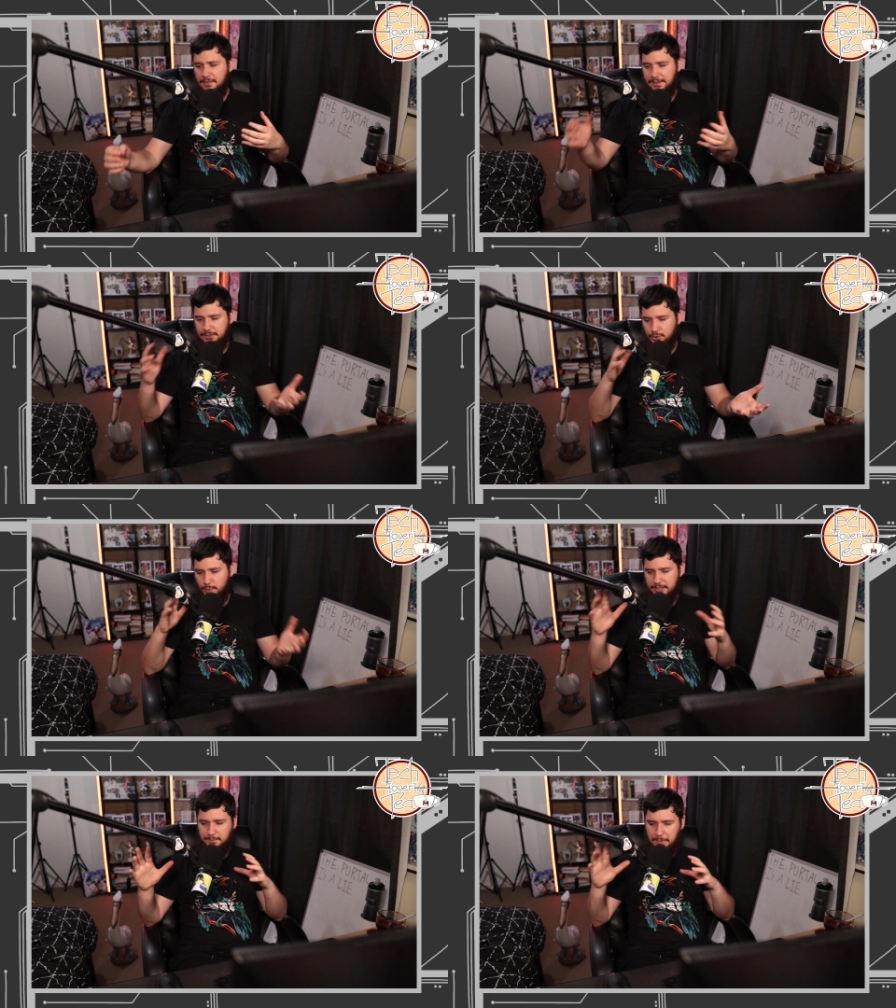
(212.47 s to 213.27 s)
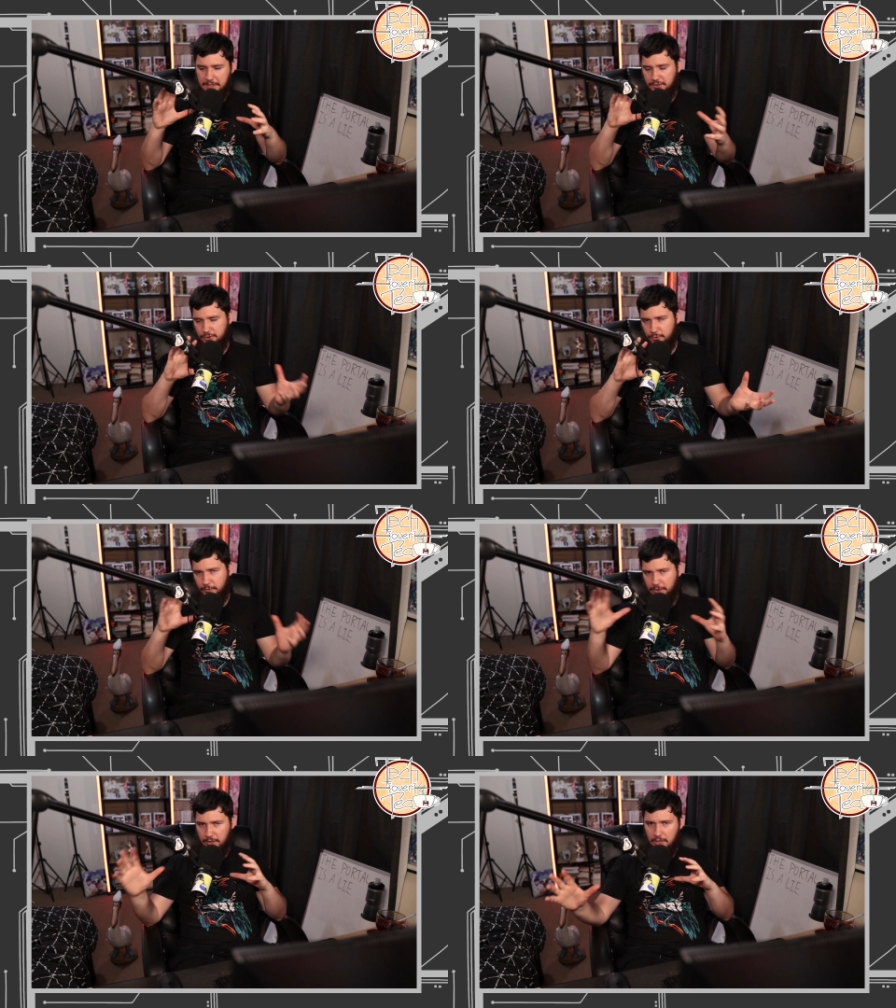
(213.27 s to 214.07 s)
there's always been sort of
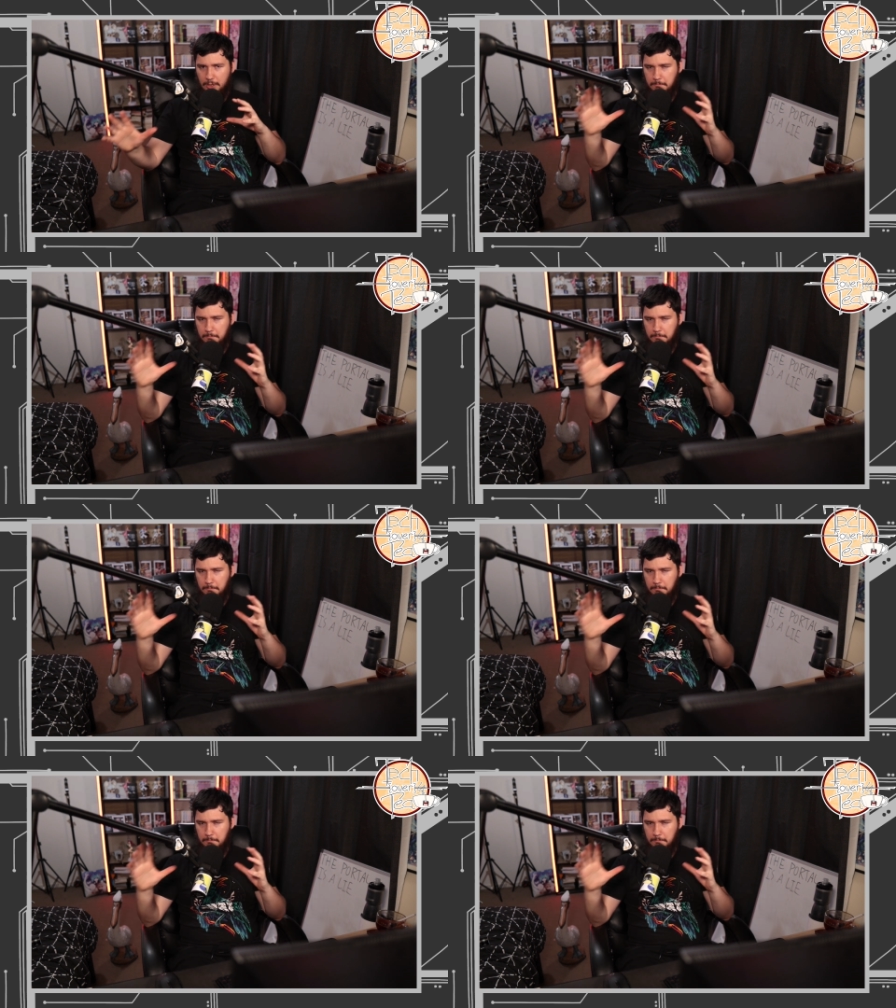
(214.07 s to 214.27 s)
a